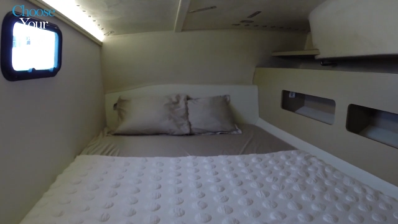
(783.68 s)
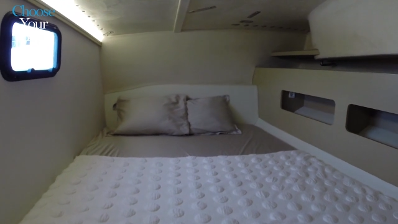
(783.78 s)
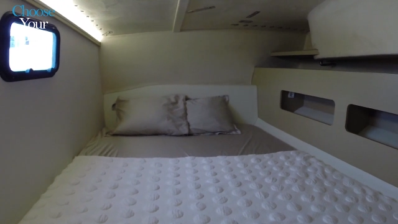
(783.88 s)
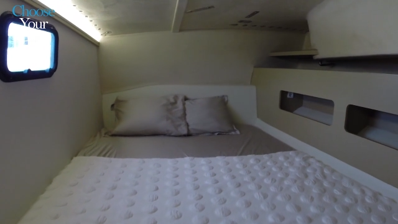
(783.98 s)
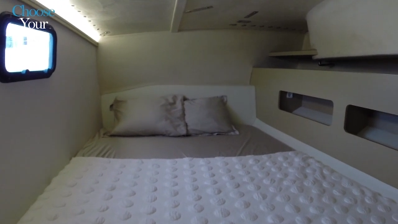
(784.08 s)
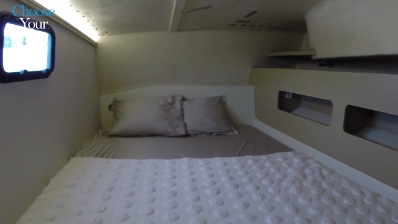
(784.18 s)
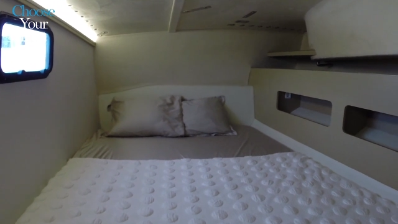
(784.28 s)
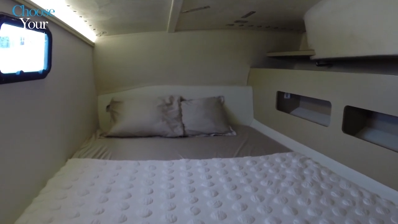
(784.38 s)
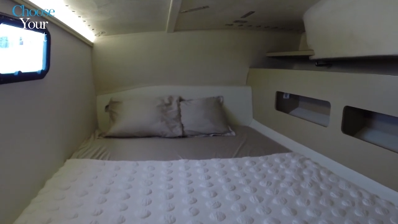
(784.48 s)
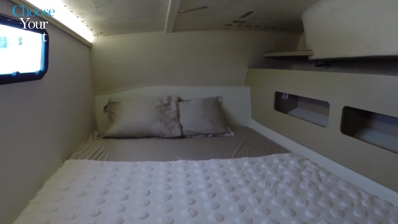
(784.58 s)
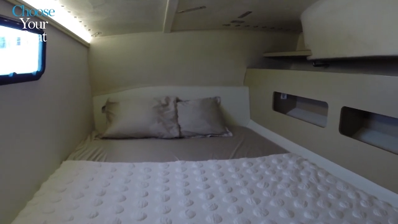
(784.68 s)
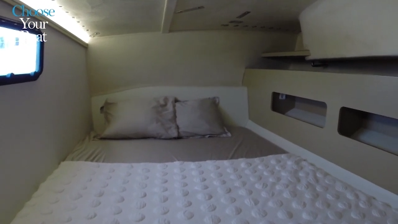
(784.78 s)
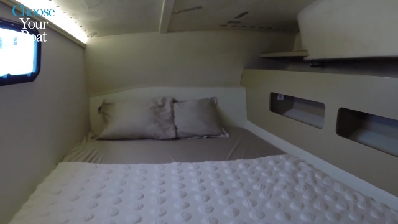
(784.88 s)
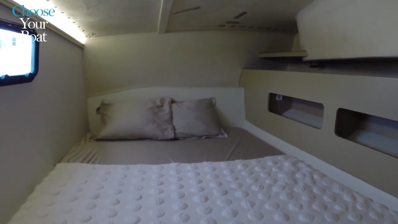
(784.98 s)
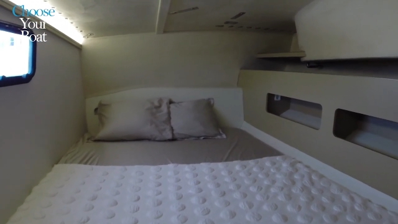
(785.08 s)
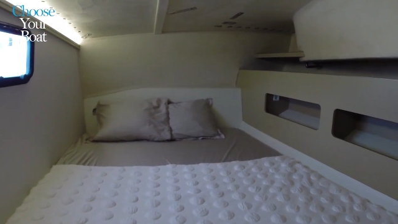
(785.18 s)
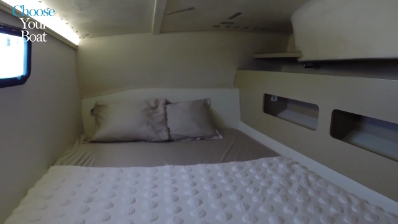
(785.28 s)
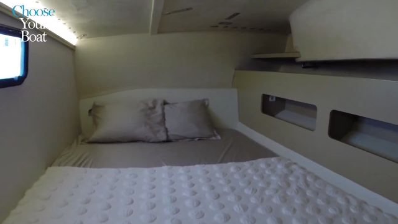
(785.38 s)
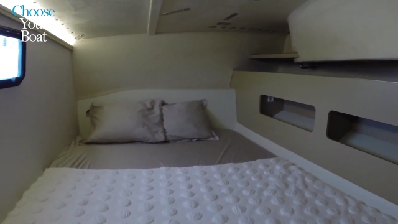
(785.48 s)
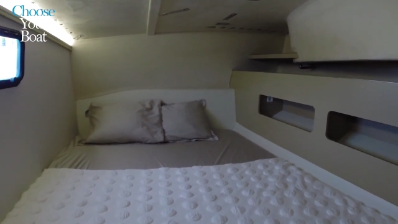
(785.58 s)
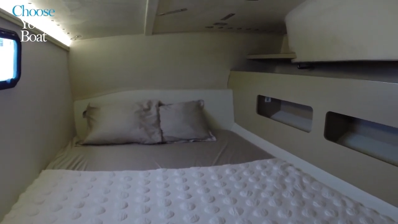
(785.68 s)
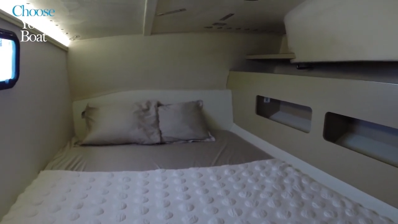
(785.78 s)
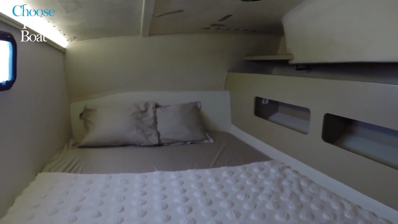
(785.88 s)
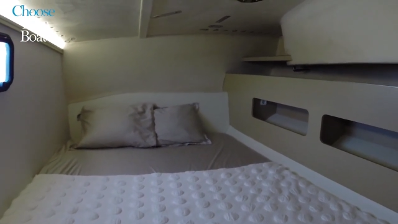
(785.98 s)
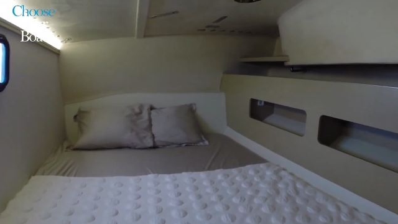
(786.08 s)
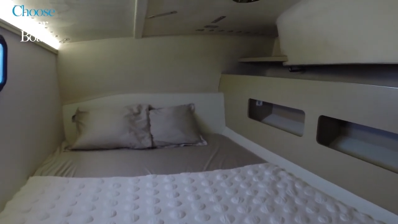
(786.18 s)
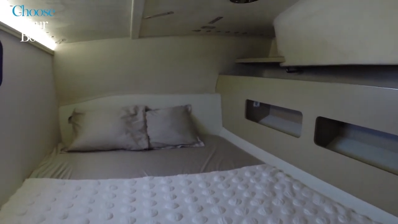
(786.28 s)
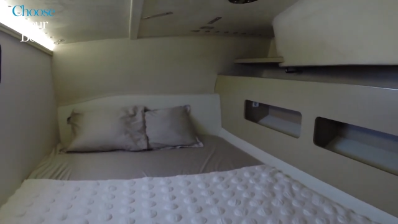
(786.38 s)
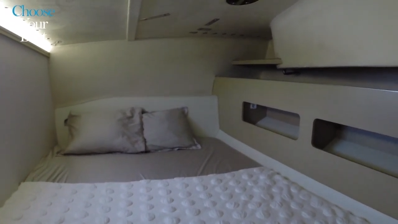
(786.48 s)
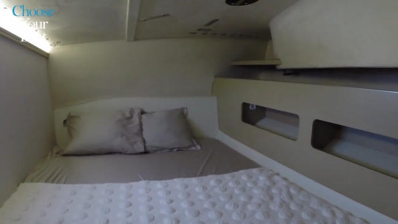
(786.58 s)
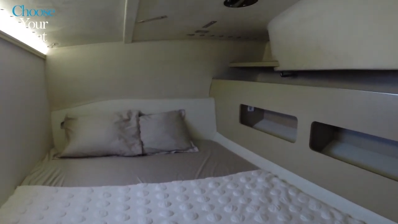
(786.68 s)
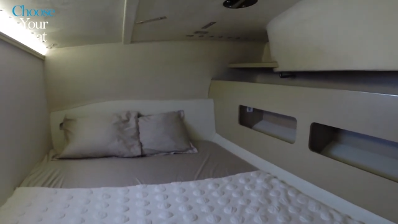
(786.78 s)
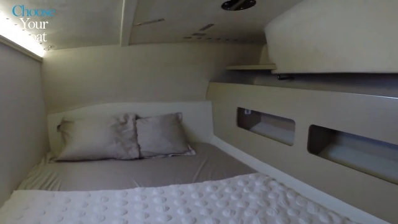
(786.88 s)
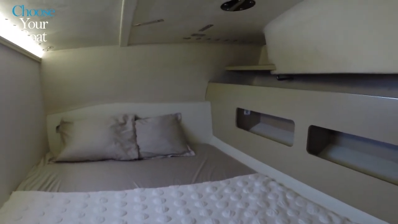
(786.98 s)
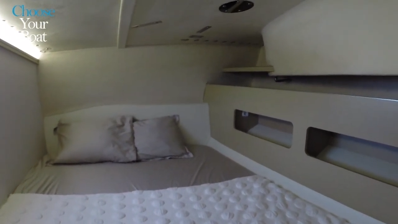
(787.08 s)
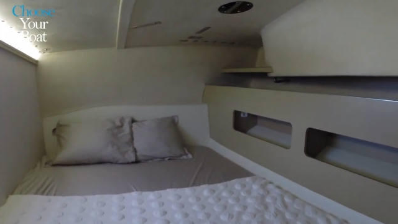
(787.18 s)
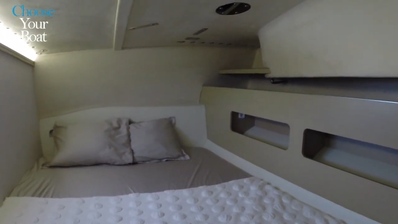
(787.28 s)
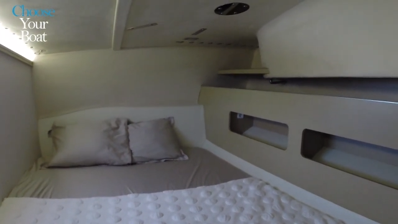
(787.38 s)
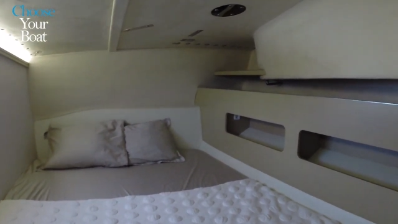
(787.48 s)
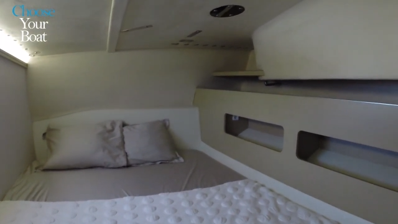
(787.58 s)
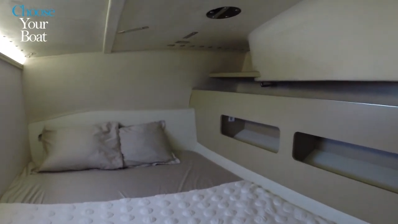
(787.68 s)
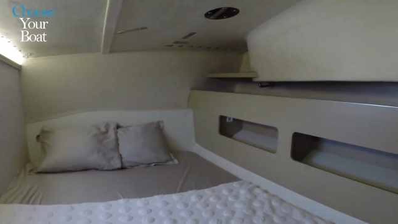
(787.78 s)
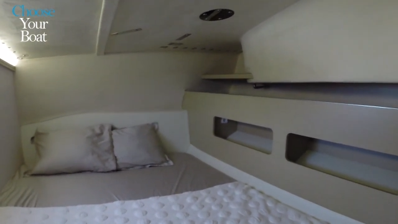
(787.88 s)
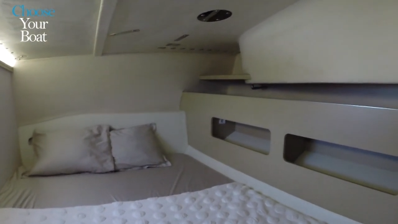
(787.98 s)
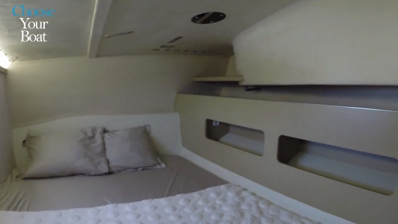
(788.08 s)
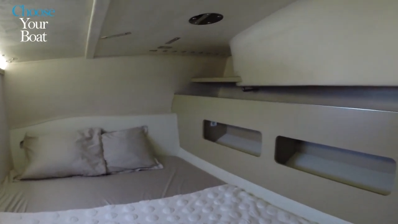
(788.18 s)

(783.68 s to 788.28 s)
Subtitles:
No face is visible, so there are no lips to read.